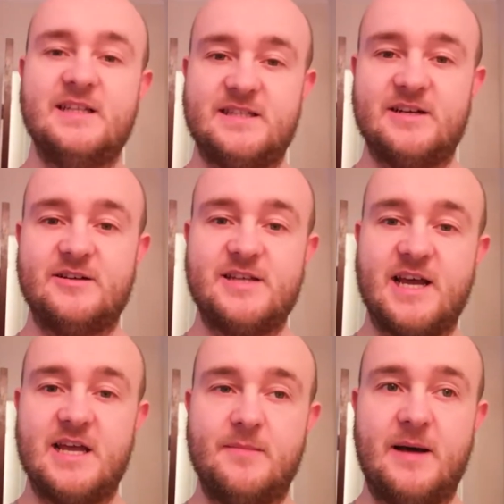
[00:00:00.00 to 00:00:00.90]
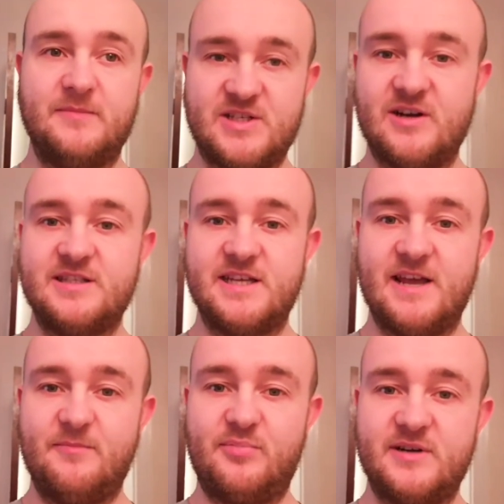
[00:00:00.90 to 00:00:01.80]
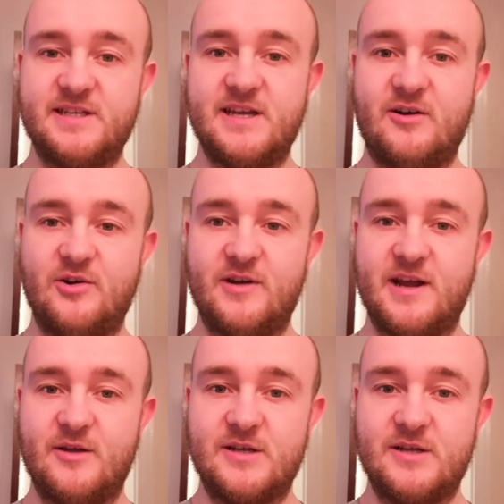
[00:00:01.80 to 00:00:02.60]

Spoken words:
dinner time. I'm starting to get pretty hungry now.